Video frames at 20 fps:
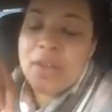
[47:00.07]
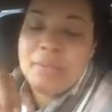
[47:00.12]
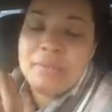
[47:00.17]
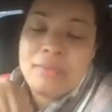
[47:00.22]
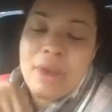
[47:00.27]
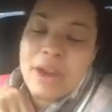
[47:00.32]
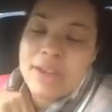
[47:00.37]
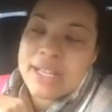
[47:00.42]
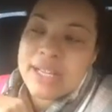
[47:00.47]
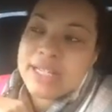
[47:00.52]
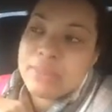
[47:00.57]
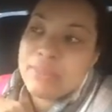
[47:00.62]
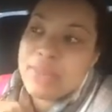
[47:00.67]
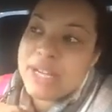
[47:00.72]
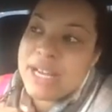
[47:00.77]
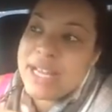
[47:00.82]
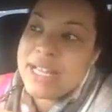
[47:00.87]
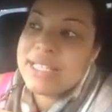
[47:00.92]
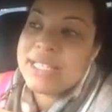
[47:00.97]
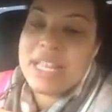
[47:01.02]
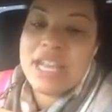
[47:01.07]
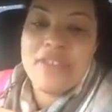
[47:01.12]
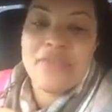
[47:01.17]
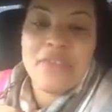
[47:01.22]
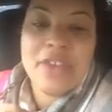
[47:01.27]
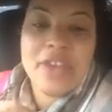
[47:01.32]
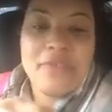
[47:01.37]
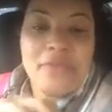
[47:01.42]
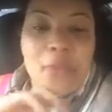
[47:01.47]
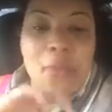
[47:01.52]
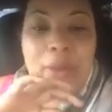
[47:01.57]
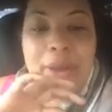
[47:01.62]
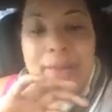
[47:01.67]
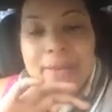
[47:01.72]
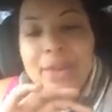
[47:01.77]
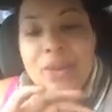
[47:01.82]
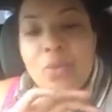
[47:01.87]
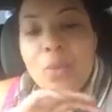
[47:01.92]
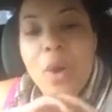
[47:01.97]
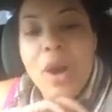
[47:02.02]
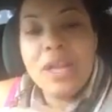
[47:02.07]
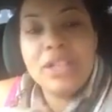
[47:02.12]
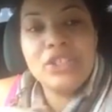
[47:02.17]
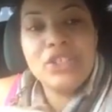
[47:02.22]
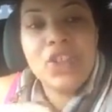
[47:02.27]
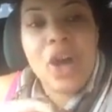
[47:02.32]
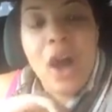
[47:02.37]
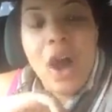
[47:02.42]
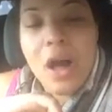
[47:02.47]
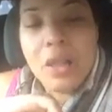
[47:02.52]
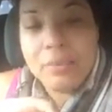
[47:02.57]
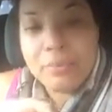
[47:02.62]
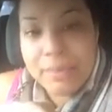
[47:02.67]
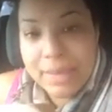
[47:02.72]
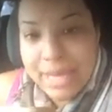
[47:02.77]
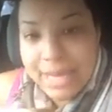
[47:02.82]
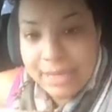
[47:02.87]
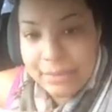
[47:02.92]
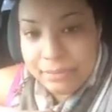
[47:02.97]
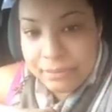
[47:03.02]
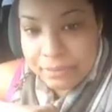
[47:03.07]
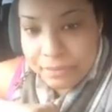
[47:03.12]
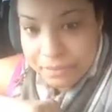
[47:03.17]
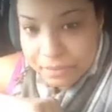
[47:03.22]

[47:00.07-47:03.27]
Marcus, because if women want tall men,